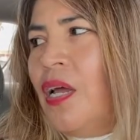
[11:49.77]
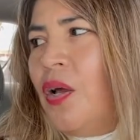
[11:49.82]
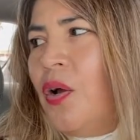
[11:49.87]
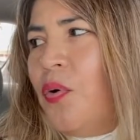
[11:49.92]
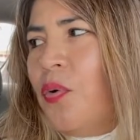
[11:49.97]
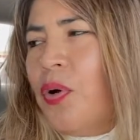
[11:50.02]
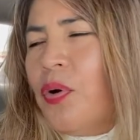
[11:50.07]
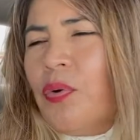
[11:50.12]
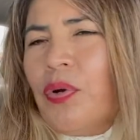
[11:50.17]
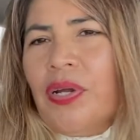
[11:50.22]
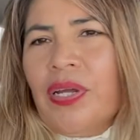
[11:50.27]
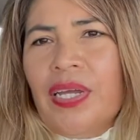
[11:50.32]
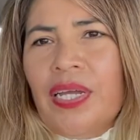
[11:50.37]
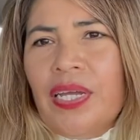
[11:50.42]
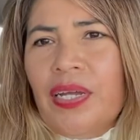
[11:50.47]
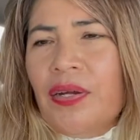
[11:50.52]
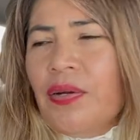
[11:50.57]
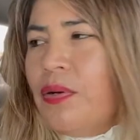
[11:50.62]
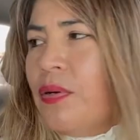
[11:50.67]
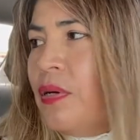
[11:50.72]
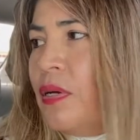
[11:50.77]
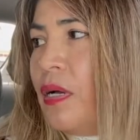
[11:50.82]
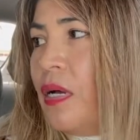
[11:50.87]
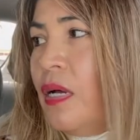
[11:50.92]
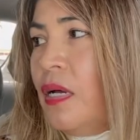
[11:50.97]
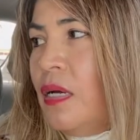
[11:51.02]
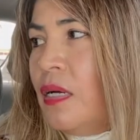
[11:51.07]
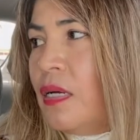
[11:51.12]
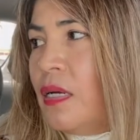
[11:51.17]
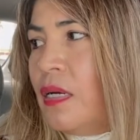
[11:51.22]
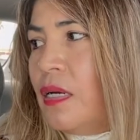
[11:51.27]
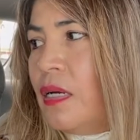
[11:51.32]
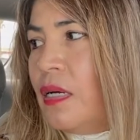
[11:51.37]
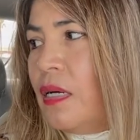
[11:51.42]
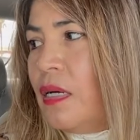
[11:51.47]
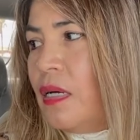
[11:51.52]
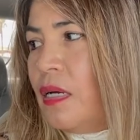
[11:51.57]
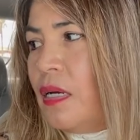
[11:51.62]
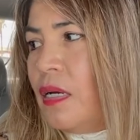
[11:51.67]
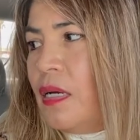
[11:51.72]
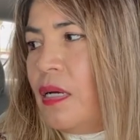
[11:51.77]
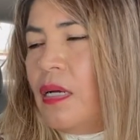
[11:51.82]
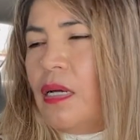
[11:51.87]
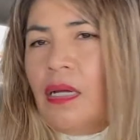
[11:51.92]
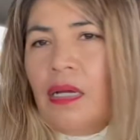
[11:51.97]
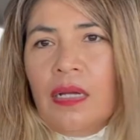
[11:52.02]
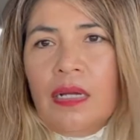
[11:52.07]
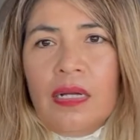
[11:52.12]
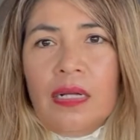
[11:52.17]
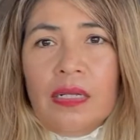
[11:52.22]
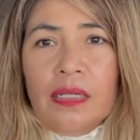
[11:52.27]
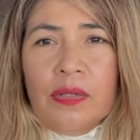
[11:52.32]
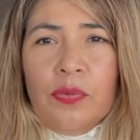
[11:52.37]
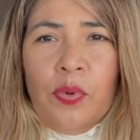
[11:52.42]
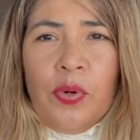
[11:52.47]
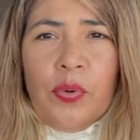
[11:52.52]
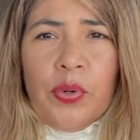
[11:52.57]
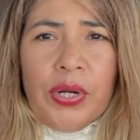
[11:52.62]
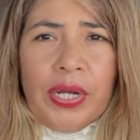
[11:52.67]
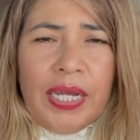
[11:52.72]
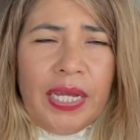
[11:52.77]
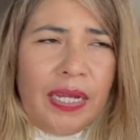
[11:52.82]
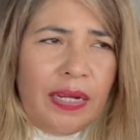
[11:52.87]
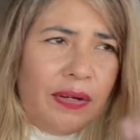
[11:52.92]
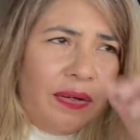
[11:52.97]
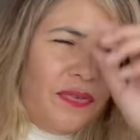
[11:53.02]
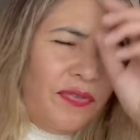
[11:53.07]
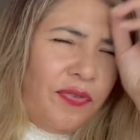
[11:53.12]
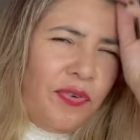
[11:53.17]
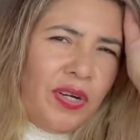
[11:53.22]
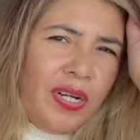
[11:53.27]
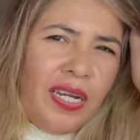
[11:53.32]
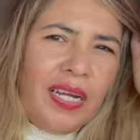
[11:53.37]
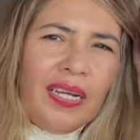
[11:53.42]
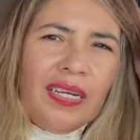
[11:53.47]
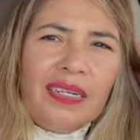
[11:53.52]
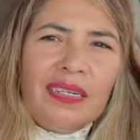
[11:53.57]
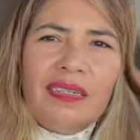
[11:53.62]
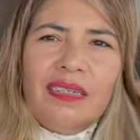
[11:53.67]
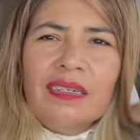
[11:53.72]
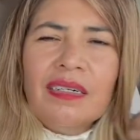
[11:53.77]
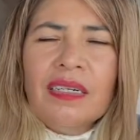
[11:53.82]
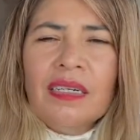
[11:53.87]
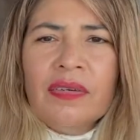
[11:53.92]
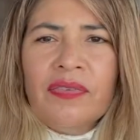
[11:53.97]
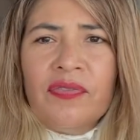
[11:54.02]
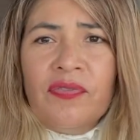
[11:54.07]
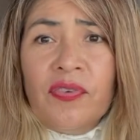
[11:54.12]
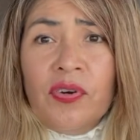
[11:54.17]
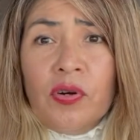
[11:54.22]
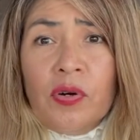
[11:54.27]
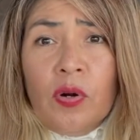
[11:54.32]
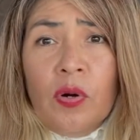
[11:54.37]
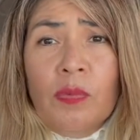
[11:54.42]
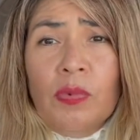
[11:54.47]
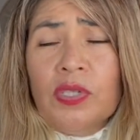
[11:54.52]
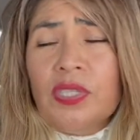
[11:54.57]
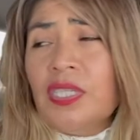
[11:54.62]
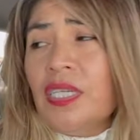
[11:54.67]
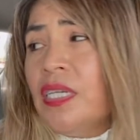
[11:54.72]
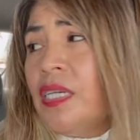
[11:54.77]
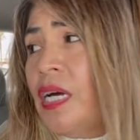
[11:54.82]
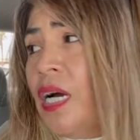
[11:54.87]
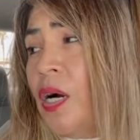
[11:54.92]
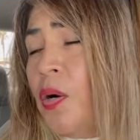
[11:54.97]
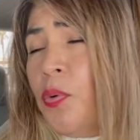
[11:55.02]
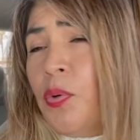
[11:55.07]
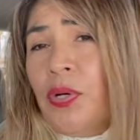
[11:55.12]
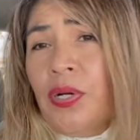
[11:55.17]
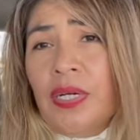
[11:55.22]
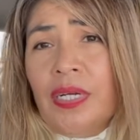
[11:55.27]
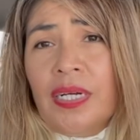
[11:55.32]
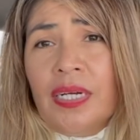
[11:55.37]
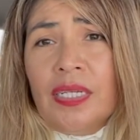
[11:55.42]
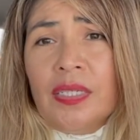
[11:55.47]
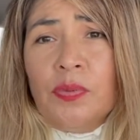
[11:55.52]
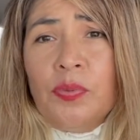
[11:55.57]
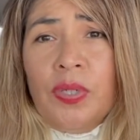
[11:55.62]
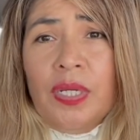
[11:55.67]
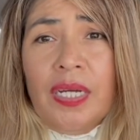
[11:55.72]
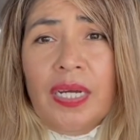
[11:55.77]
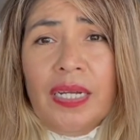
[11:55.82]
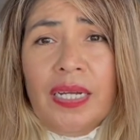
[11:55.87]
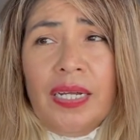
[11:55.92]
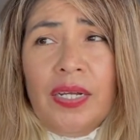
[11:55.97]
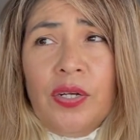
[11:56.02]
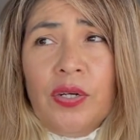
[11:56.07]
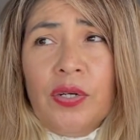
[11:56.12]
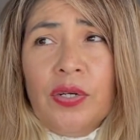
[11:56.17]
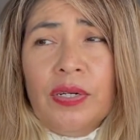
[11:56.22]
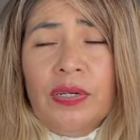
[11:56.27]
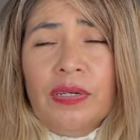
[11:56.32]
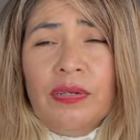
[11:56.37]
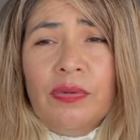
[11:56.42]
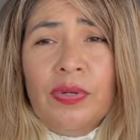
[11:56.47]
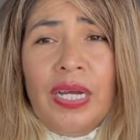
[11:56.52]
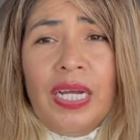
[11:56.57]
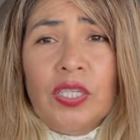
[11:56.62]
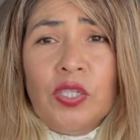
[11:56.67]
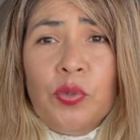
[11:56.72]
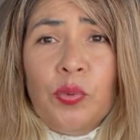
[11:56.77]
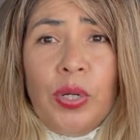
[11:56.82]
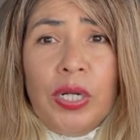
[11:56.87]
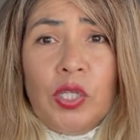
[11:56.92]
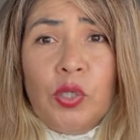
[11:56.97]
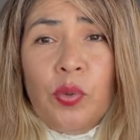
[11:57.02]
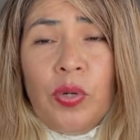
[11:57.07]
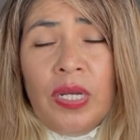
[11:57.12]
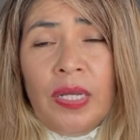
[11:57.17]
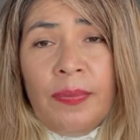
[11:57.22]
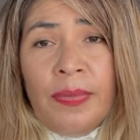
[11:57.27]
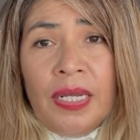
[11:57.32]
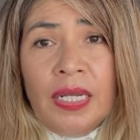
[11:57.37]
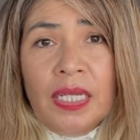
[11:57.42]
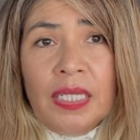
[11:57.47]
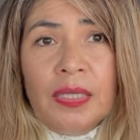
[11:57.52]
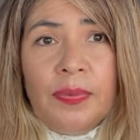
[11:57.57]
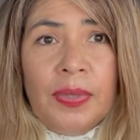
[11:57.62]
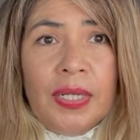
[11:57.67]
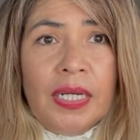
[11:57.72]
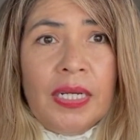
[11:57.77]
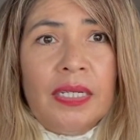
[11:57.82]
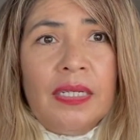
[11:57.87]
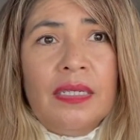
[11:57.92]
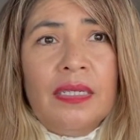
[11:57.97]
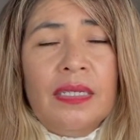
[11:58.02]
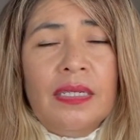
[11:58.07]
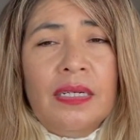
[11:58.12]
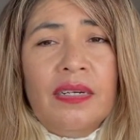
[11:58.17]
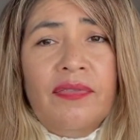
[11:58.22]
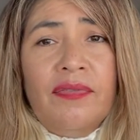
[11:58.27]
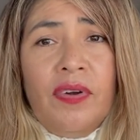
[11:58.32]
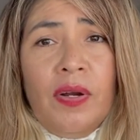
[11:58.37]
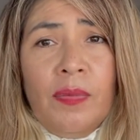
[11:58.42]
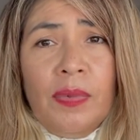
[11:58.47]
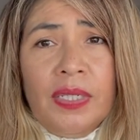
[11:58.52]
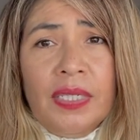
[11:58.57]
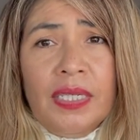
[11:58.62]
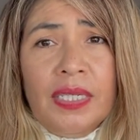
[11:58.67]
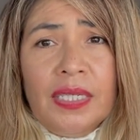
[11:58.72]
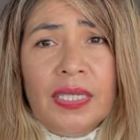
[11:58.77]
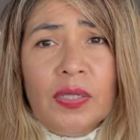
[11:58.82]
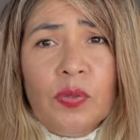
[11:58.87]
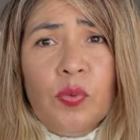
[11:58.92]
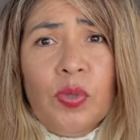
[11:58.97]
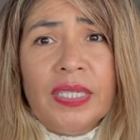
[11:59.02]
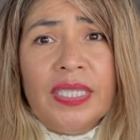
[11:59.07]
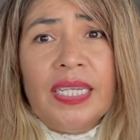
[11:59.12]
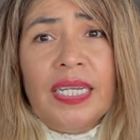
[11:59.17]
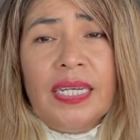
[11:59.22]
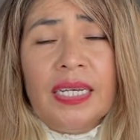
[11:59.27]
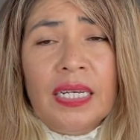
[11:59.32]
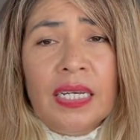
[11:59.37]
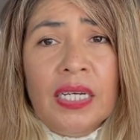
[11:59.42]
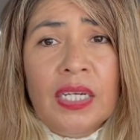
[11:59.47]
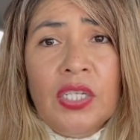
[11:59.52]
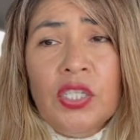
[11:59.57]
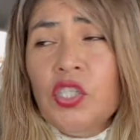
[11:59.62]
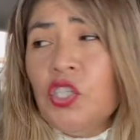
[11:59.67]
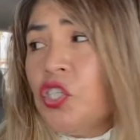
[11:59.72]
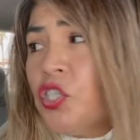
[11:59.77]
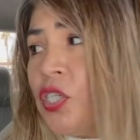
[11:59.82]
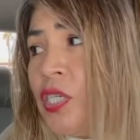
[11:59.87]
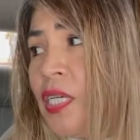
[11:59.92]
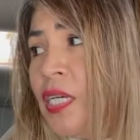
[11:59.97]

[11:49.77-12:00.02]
we were here. Huh? Let's go. We were here for like for almost an hour because we got here, we had to wait twenty minutes because the pharmacist was at lunch,